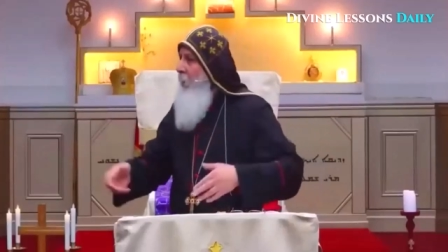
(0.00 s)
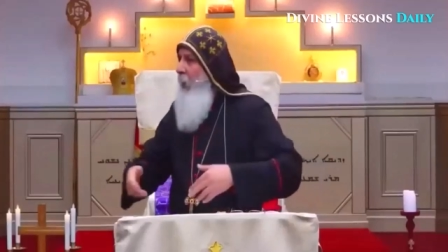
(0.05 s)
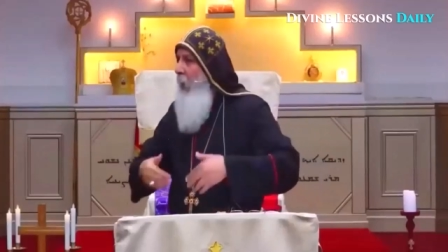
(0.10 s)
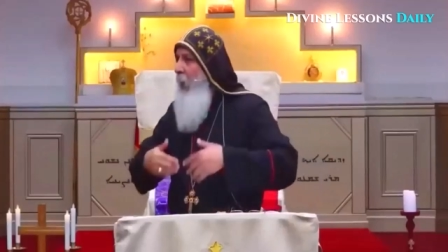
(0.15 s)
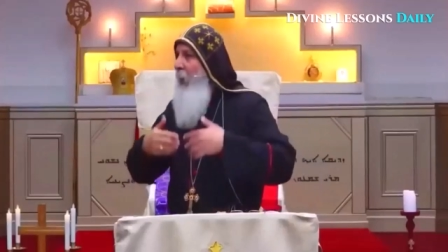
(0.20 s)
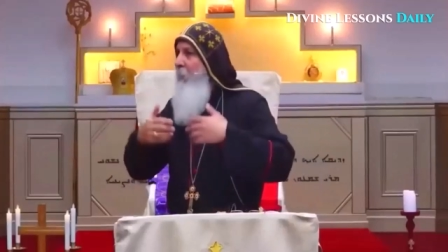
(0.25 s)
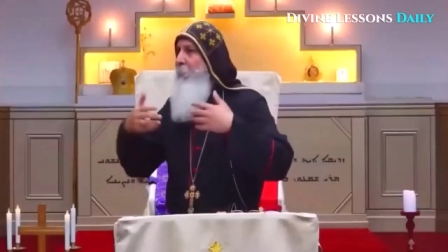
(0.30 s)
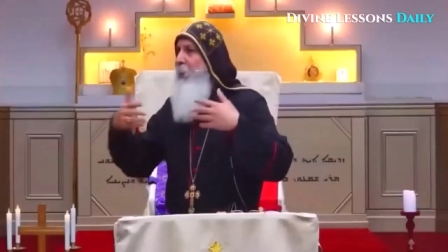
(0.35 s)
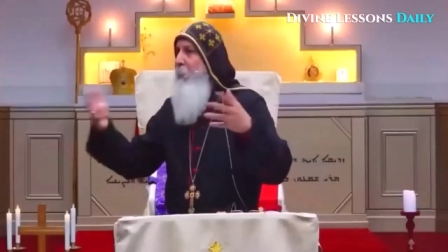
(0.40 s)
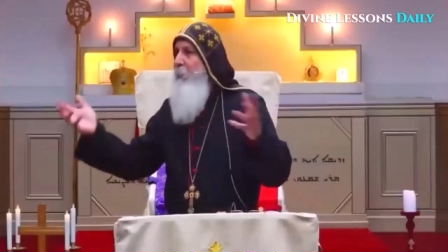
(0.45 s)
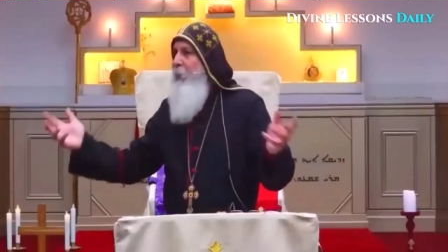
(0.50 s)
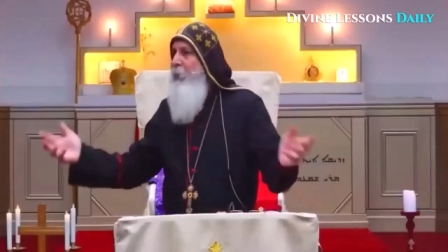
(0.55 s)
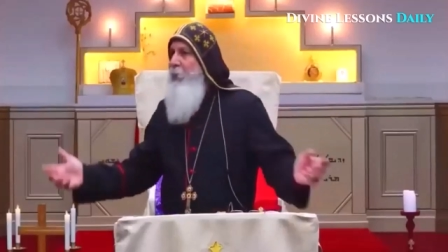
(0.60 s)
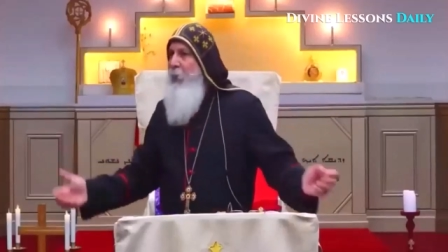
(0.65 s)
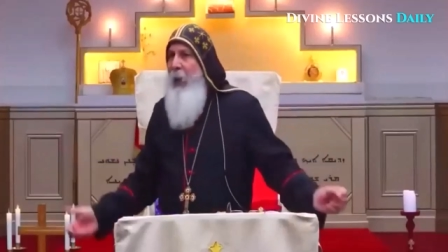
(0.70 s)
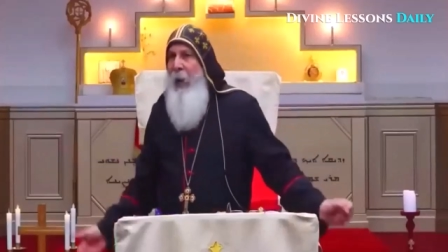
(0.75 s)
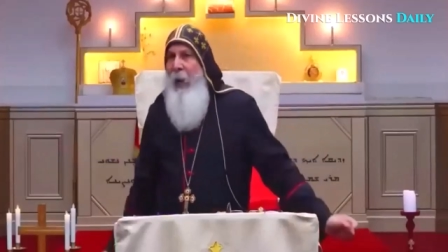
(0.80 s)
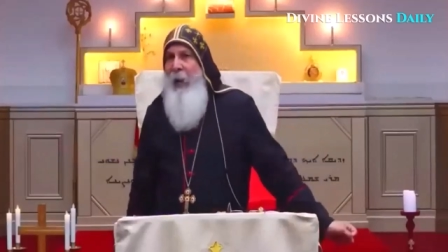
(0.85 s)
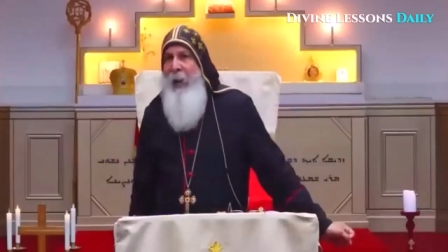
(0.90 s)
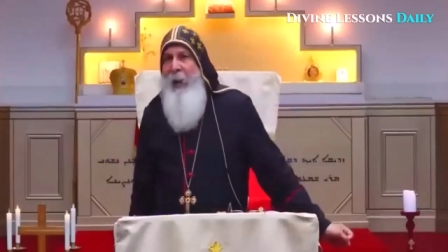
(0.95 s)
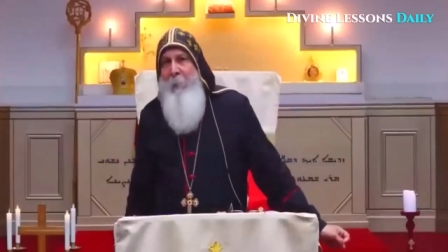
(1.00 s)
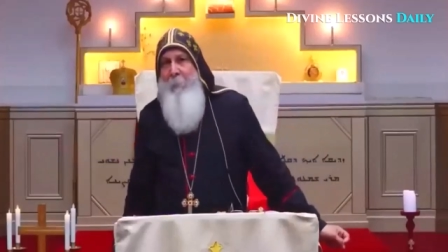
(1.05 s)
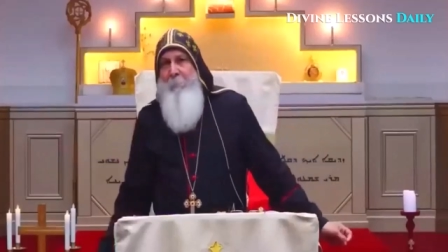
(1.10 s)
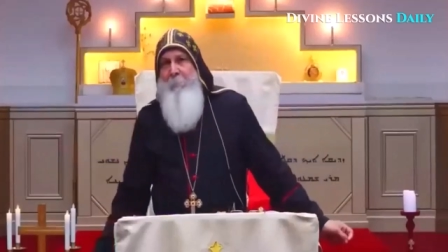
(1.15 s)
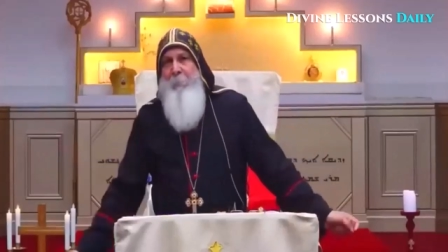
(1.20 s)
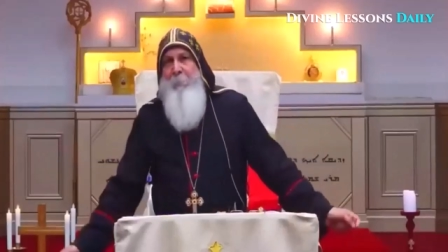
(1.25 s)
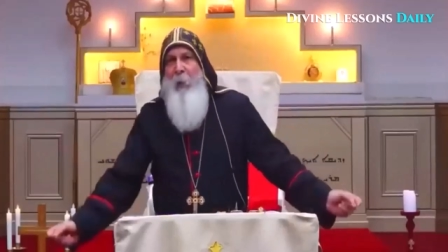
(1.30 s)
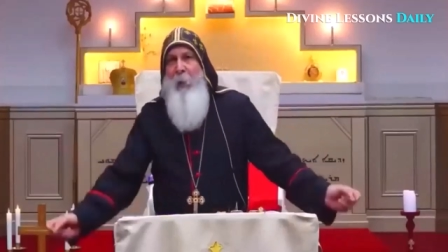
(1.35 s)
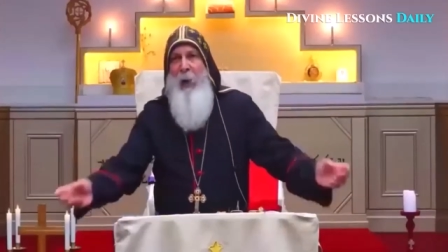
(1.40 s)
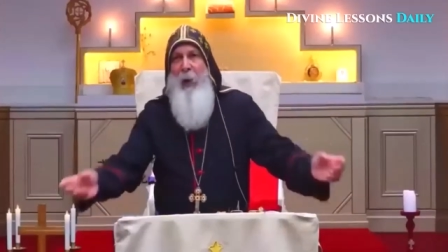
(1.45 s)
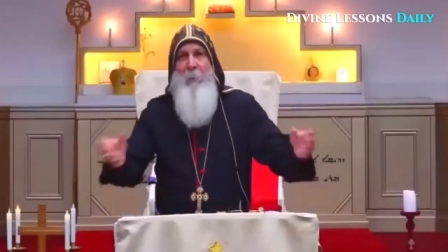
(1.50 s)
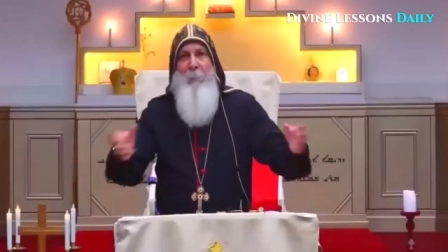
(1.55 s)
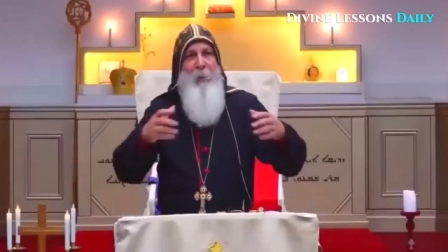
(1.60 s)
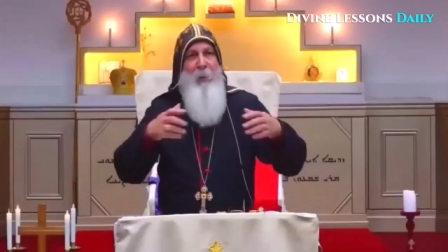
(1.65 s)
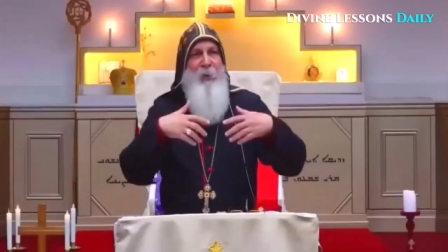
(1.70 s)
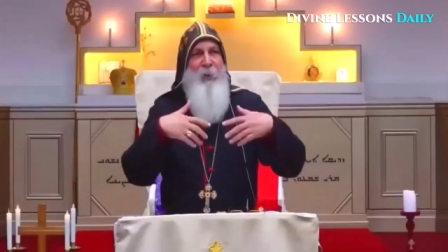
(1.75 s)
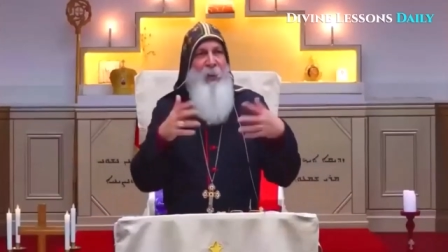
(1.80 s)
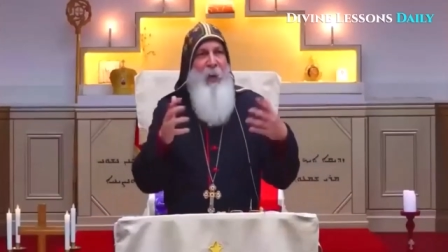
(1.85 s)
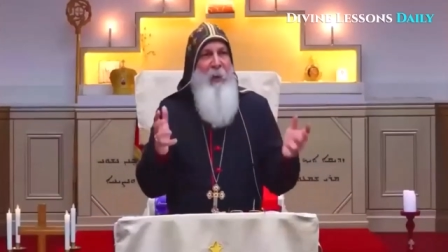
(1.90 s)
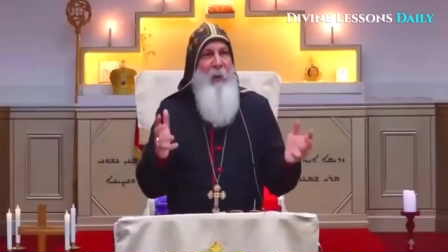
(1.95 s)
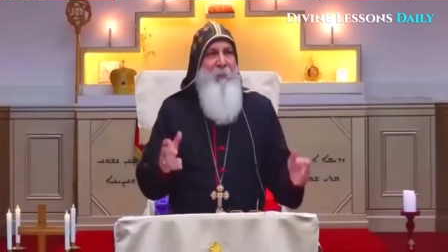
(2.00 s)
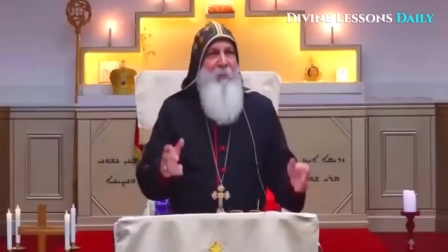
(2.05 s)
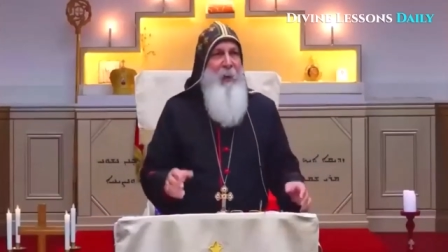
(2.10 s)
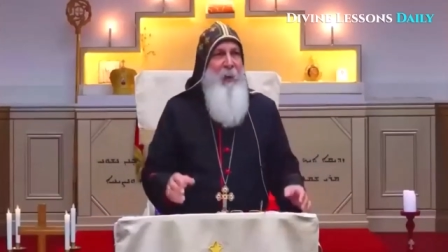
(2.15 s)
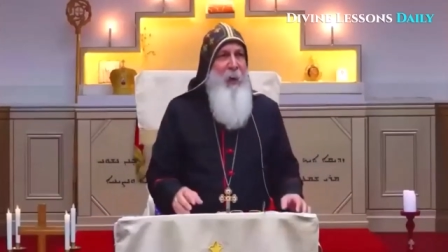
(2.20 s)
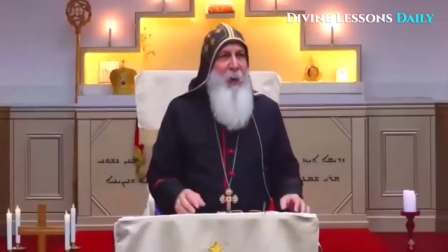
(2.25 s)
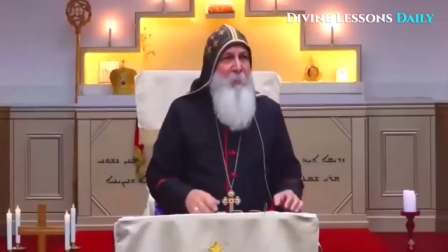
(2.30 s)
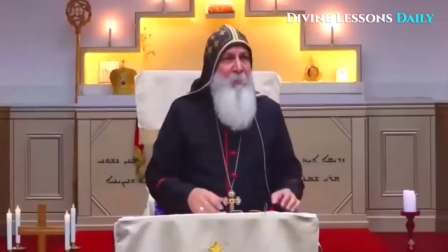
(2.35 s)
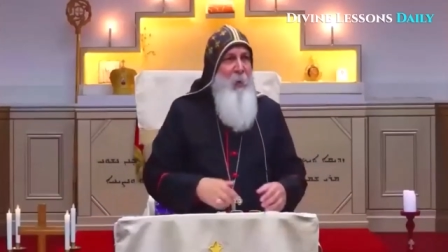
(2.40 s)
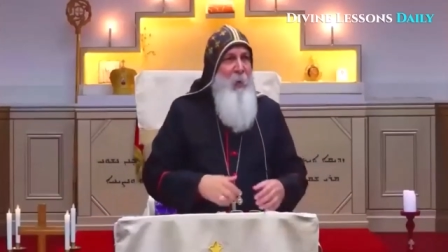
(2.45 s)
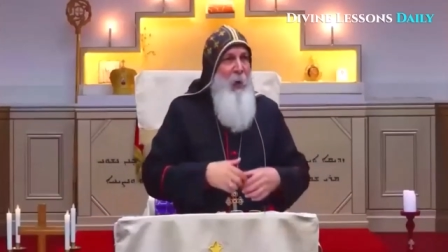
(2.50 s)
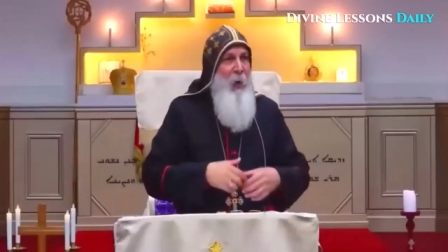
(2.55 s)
I am the Messiah. I am the Savior.